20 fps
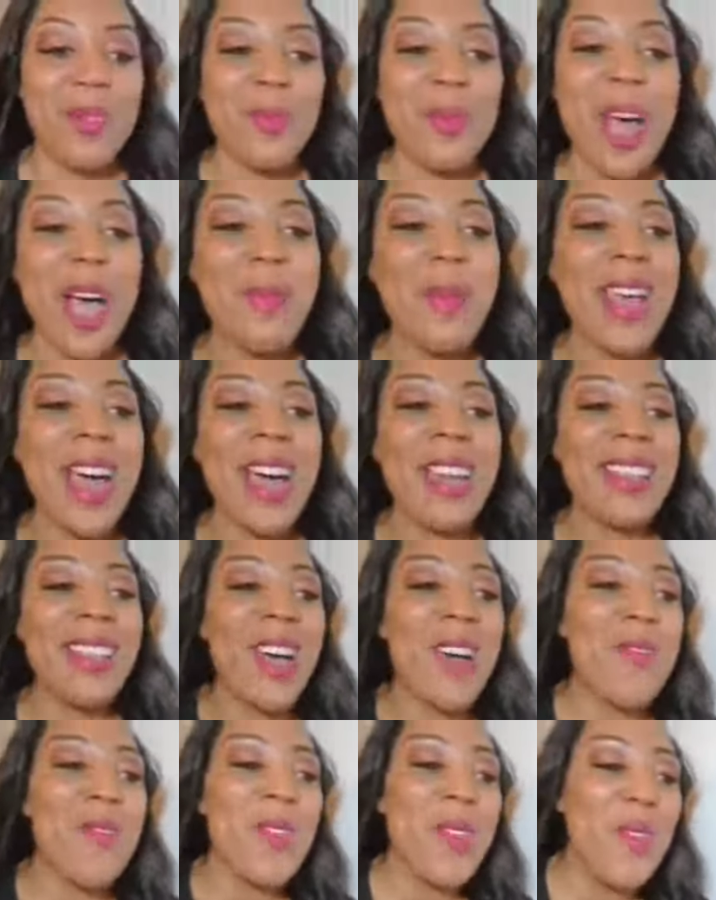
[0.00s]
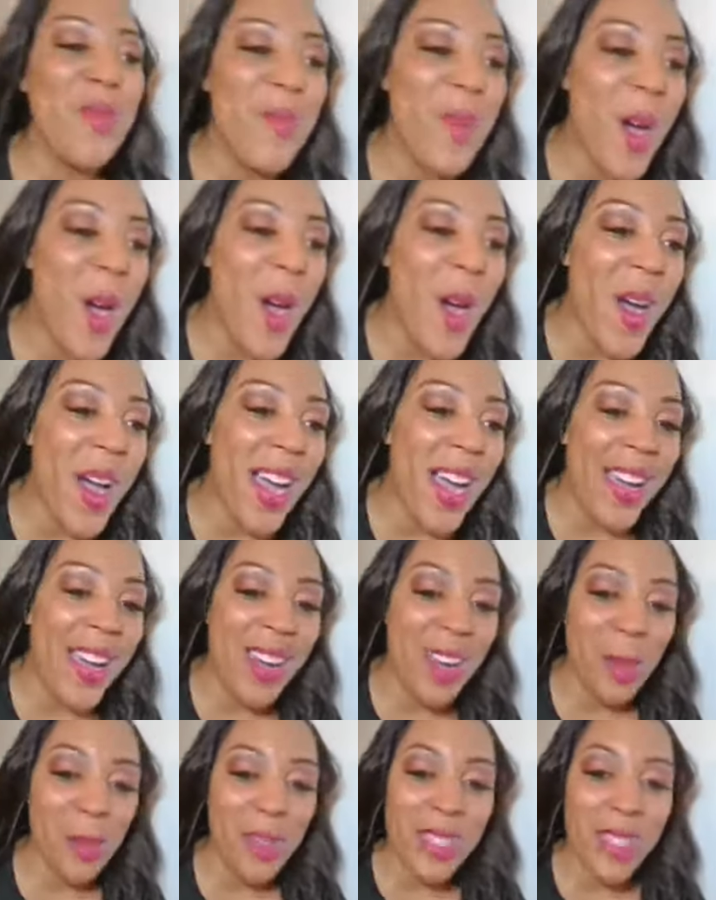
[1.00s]
Robbie, I love you
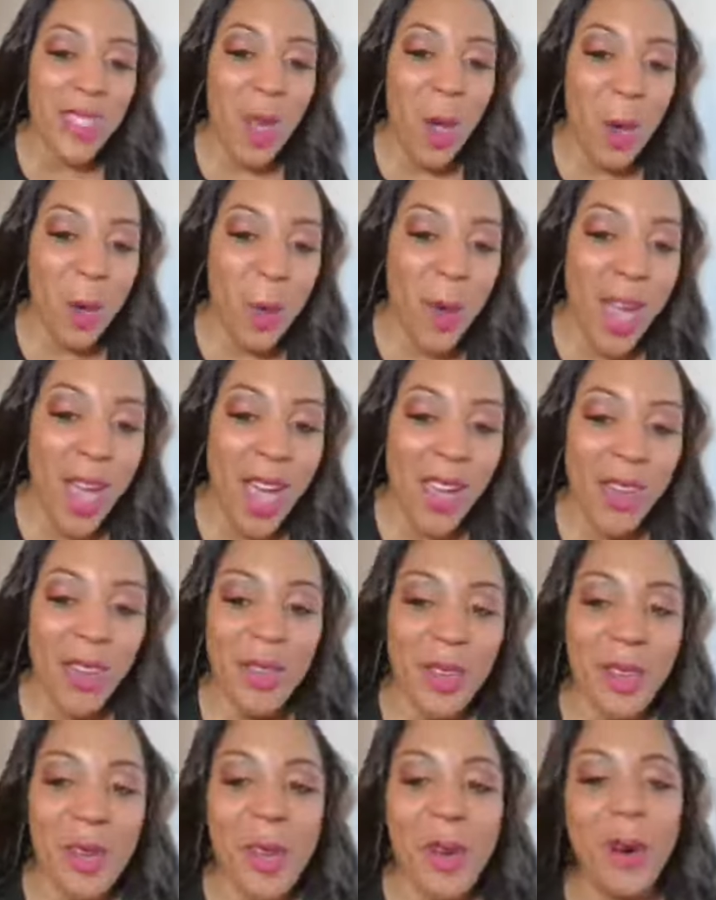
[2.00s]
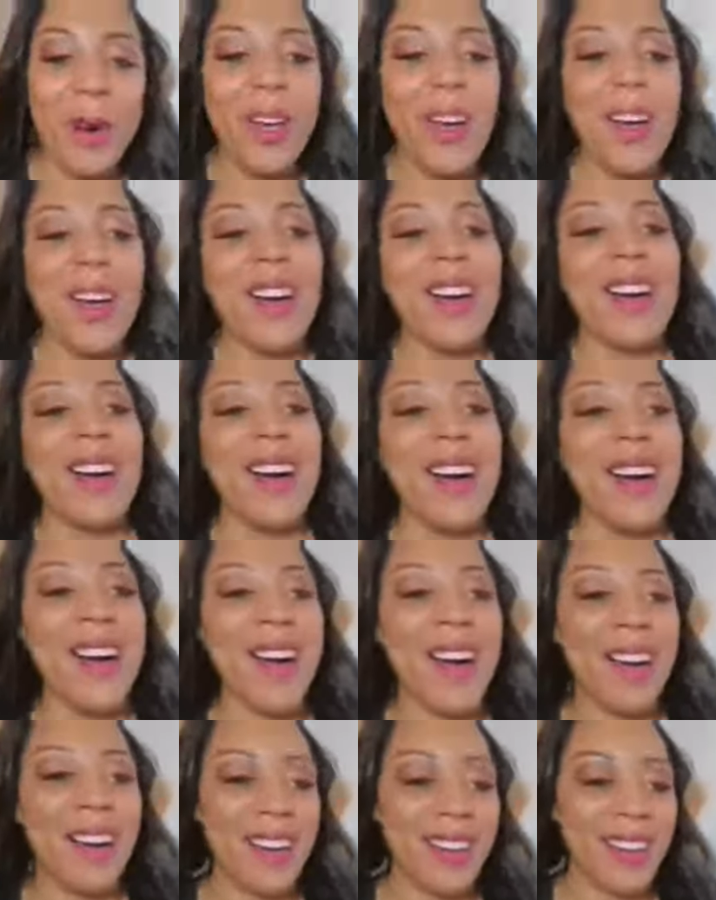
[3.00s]
more. I'm so proud of you.
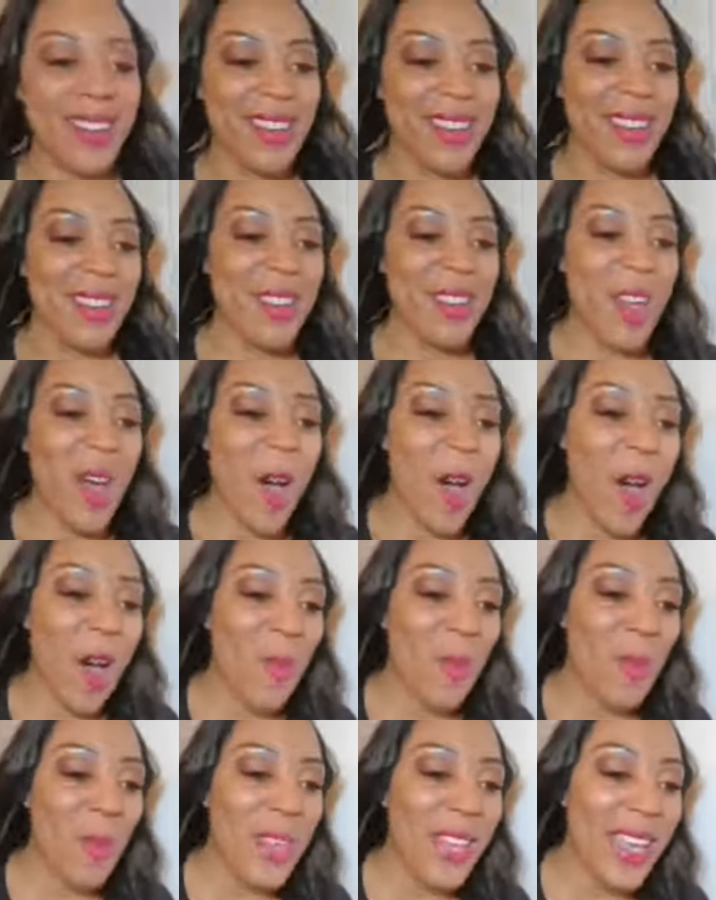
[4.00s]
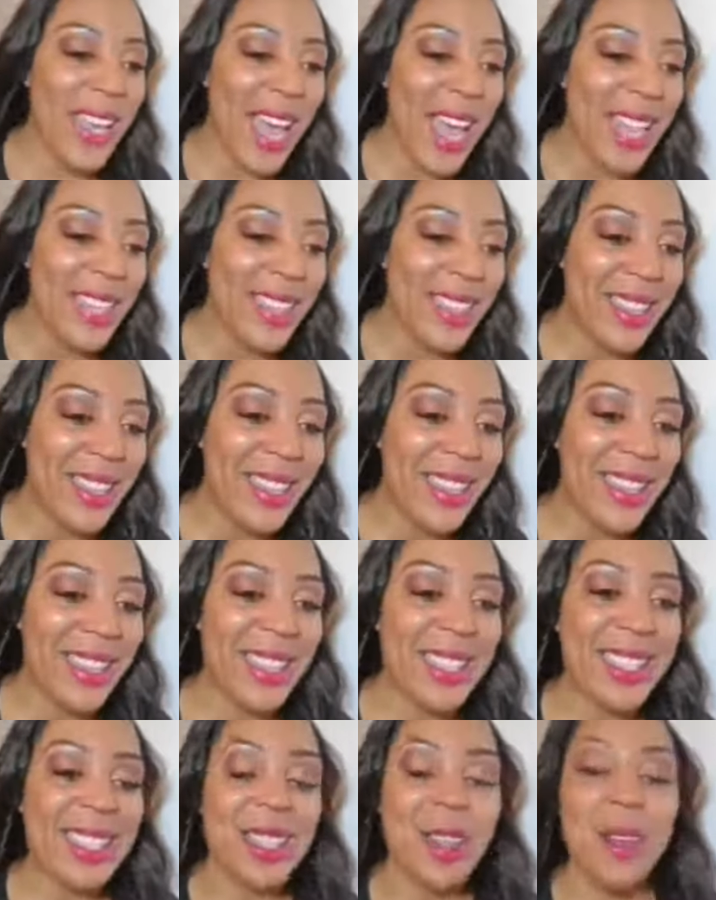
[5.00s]
Oh, y'all, we got
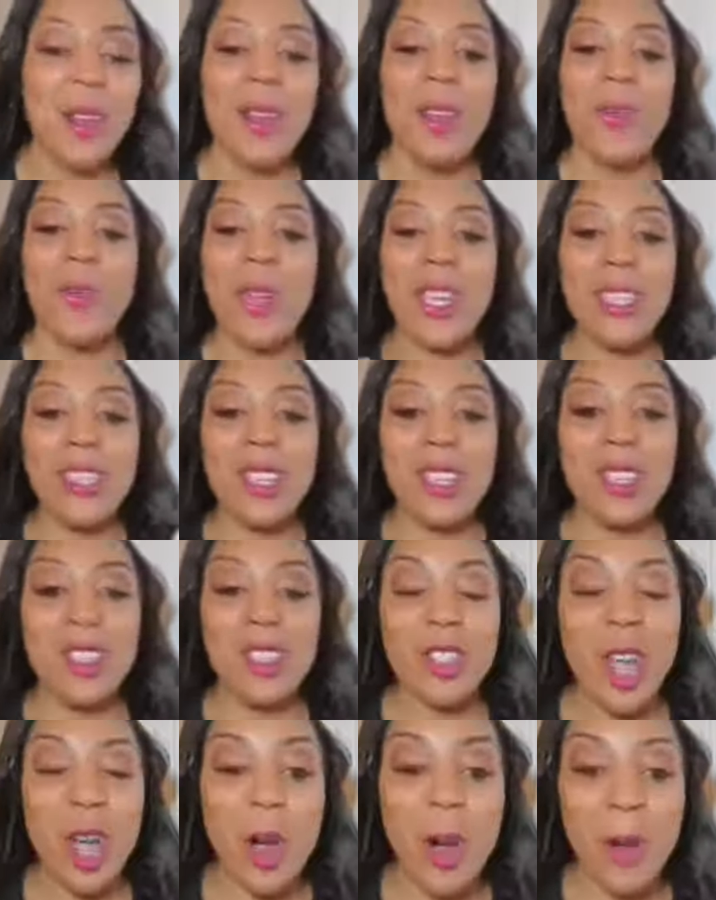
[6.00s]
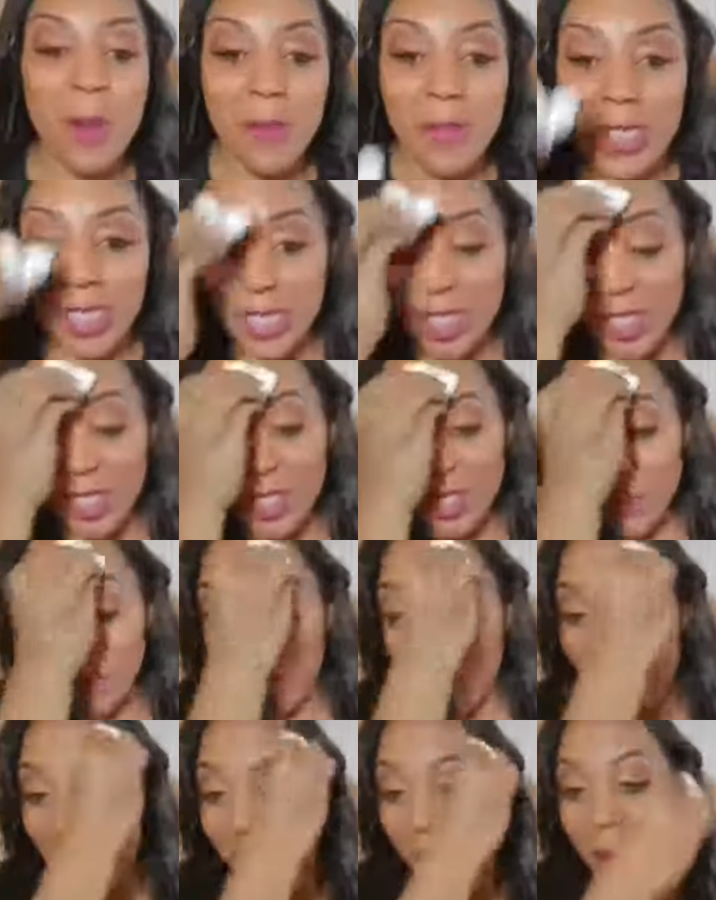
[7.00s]
this. We deserve this
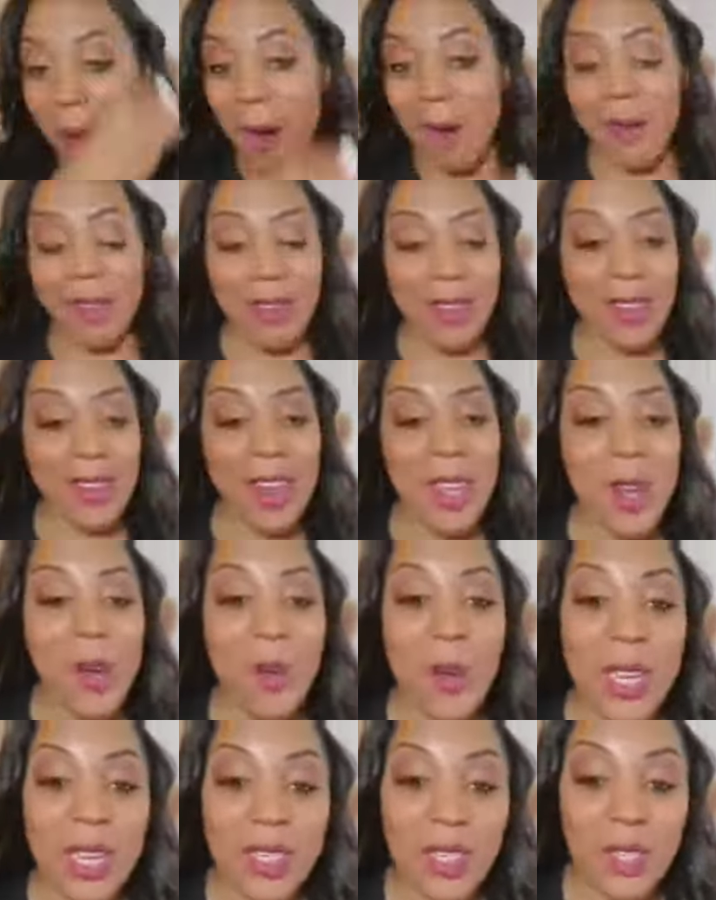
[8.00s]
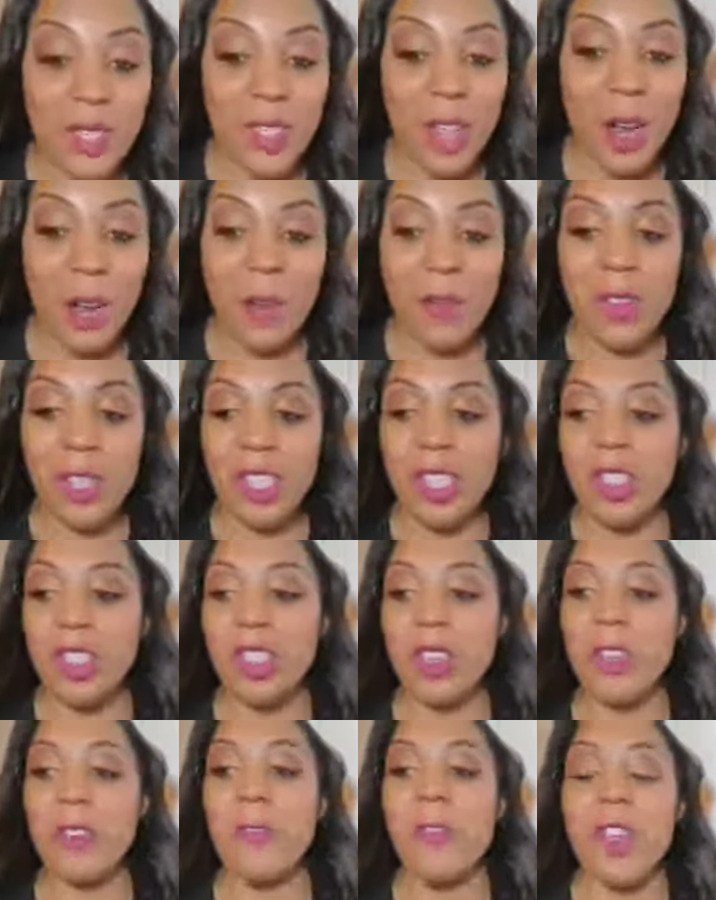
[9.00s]
shift, y'all. We deserve this
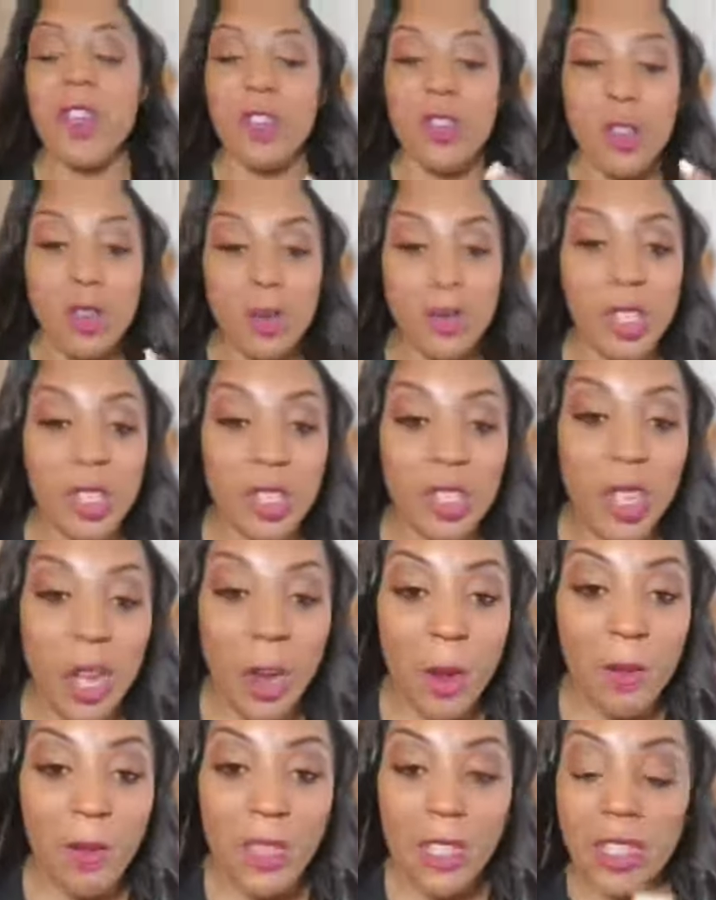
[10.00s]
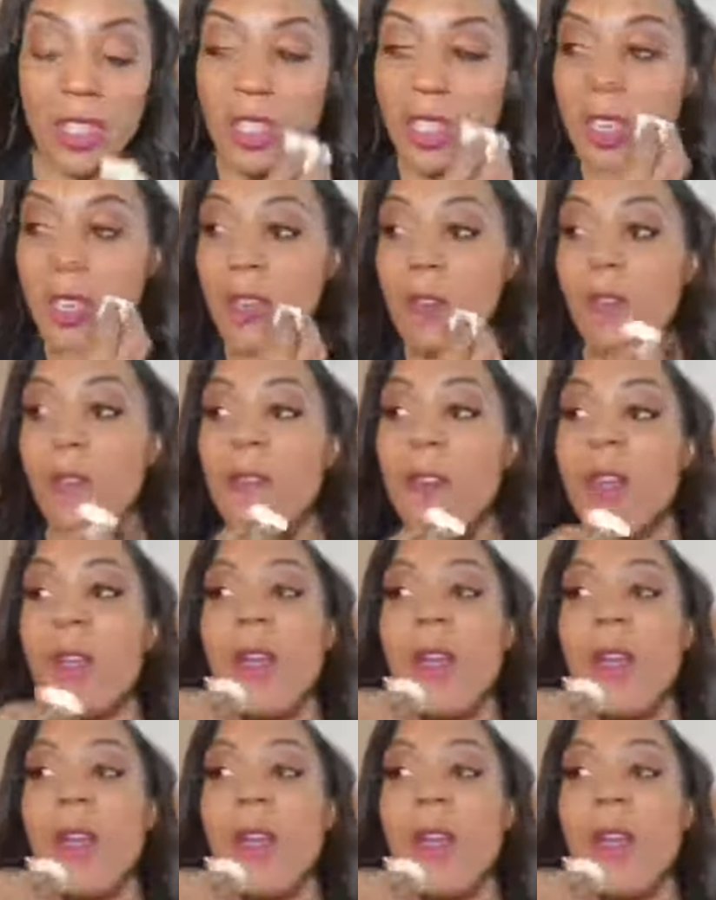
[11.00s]
shift. You deserve this shift.